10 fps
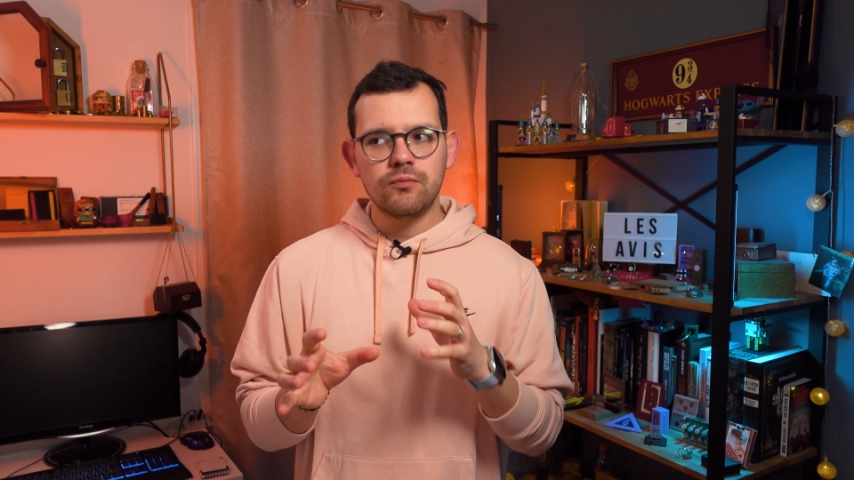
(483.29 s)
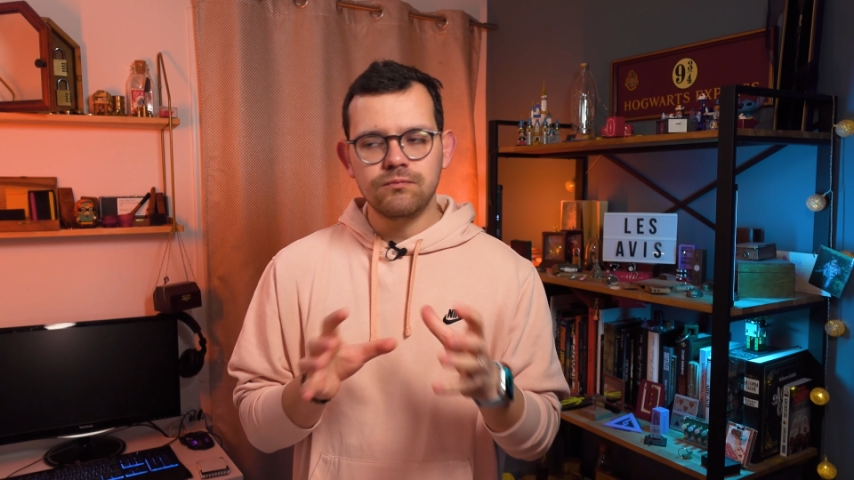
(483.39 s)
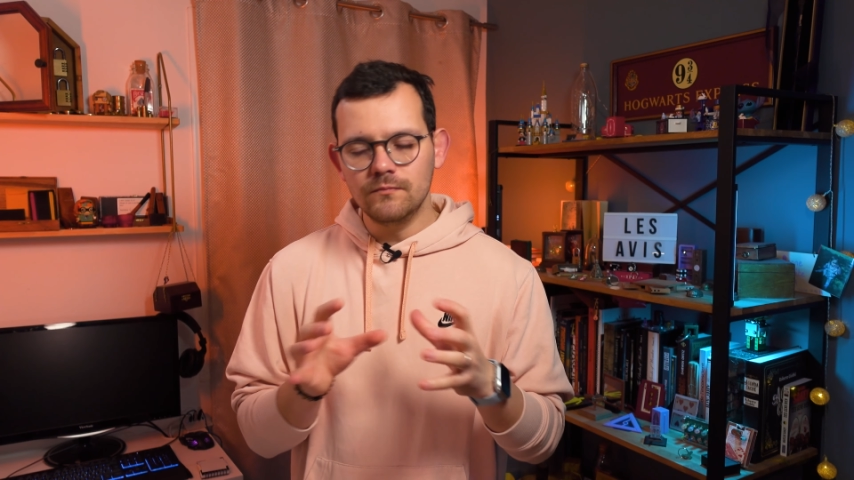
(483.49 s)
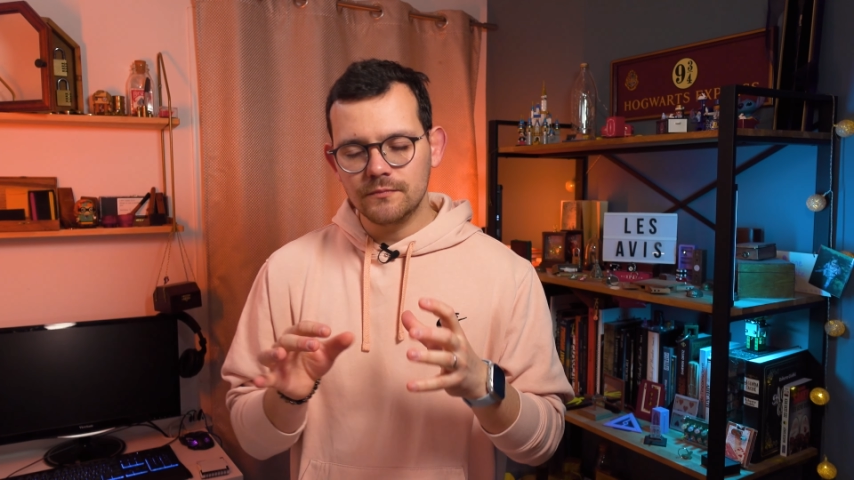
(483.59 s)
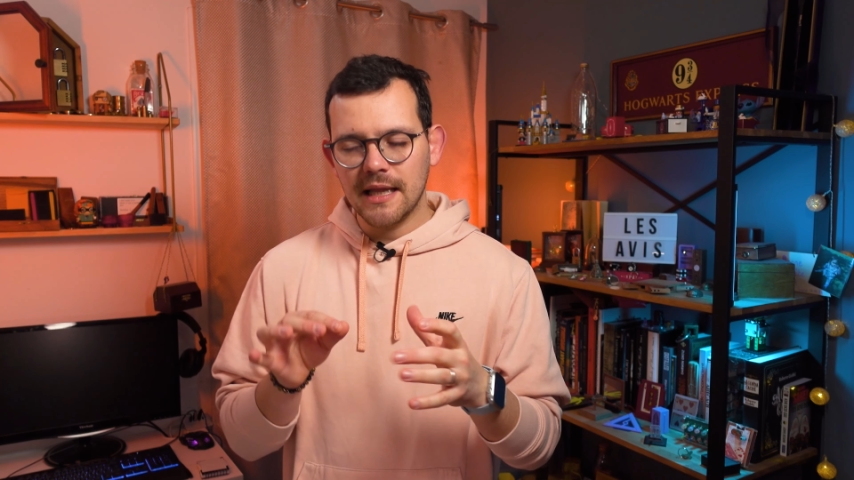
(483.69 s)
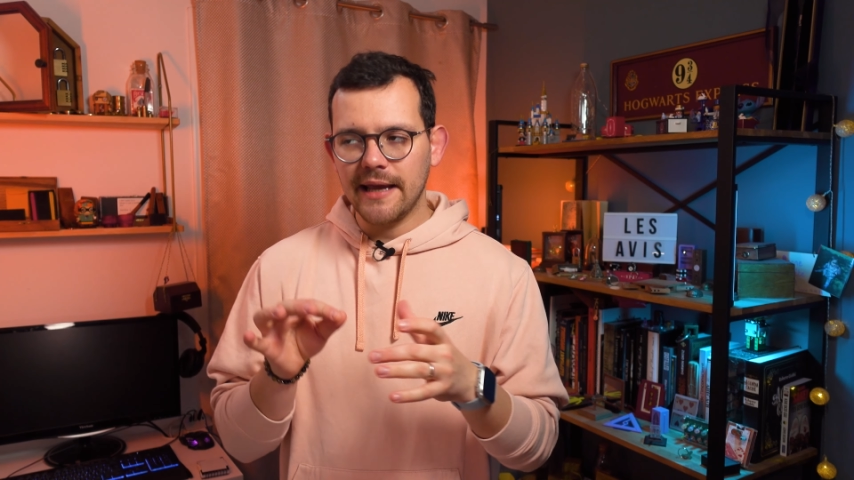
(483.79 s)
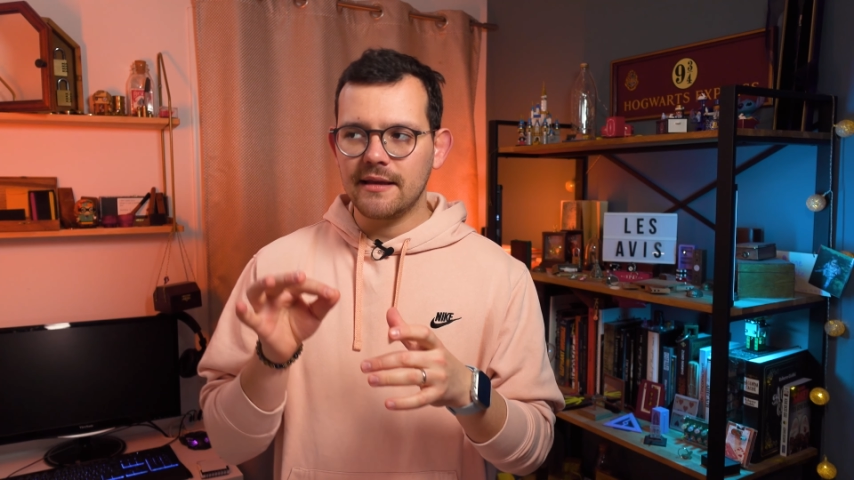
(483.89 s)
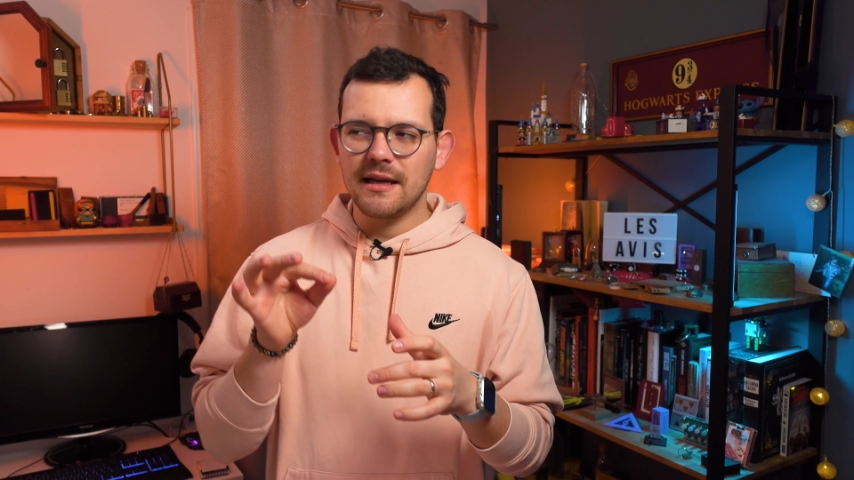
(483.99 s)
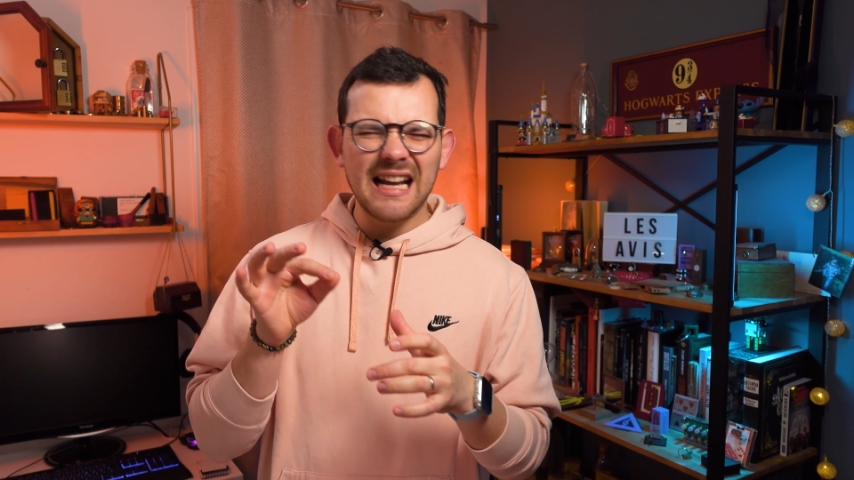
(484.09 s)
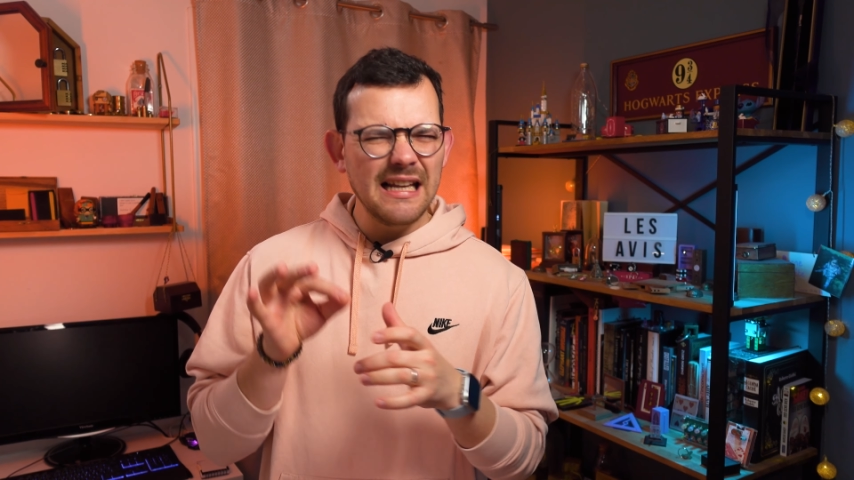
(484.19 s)

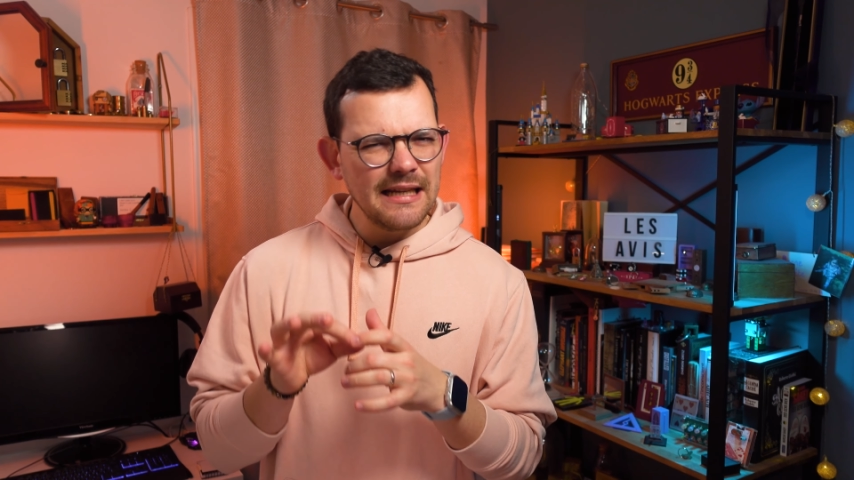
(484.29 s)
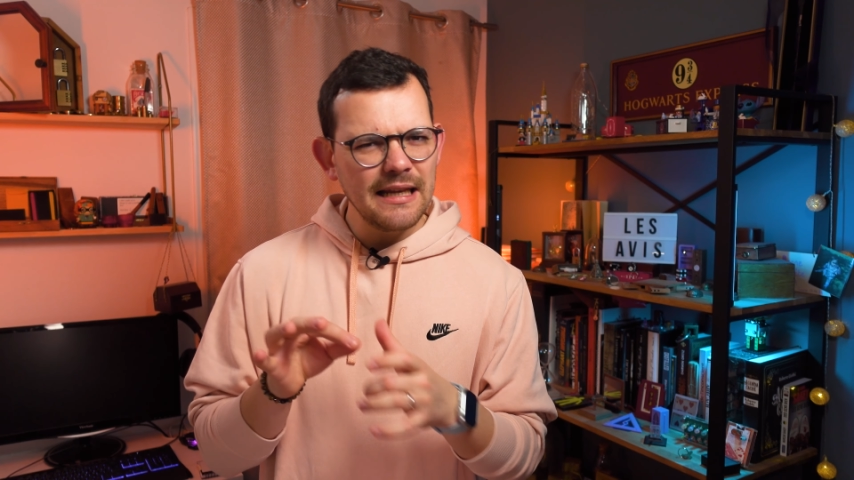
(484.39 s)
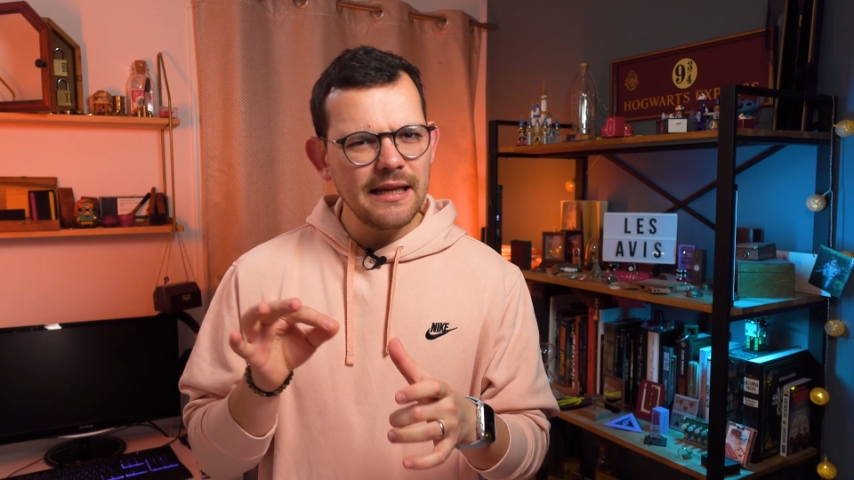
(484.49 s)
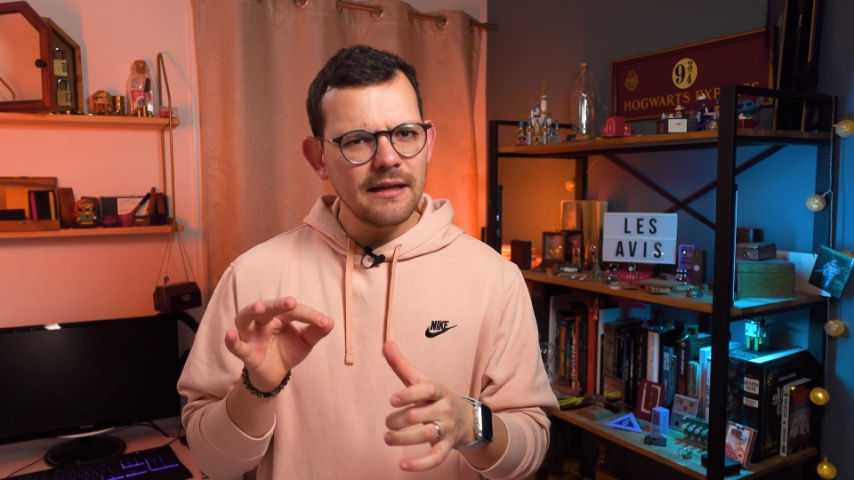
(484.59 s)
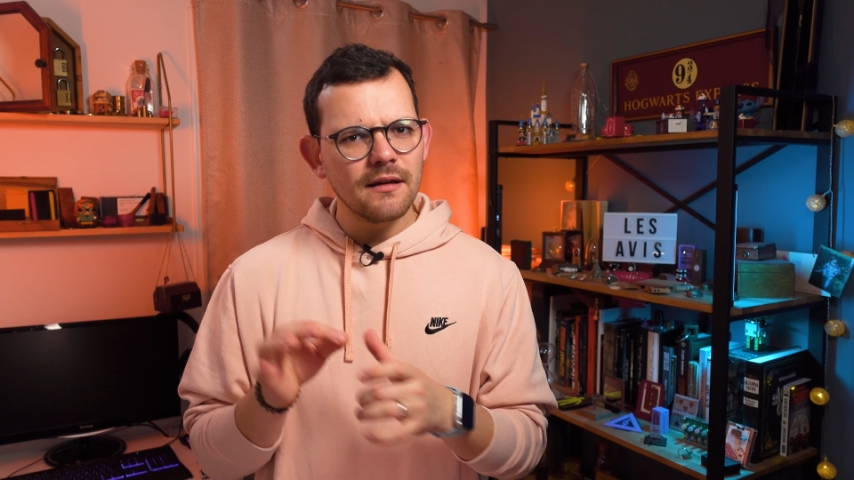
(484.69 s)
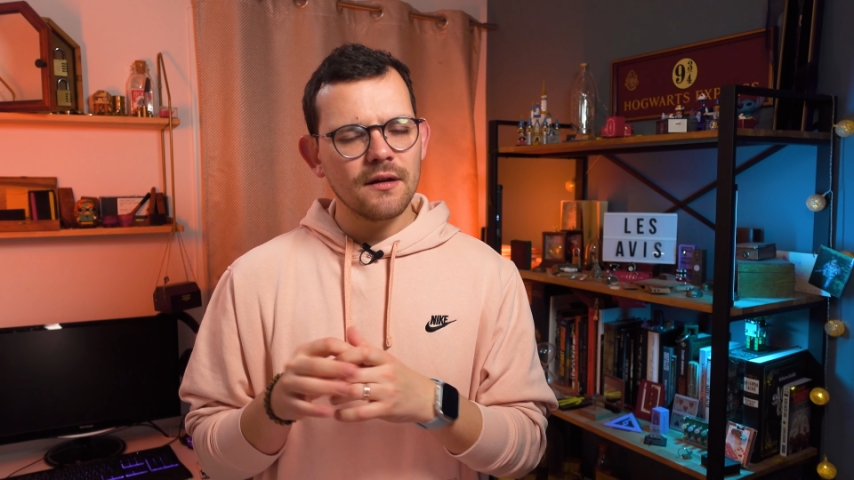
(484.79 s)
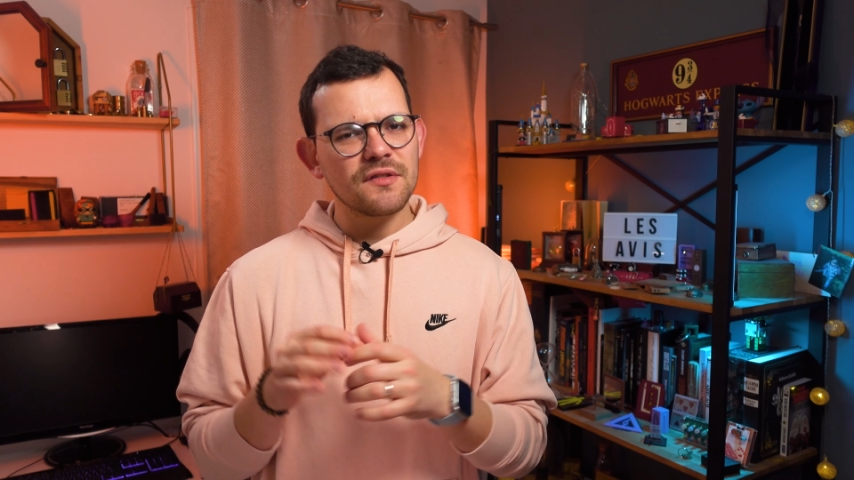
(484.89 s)
like cleanly,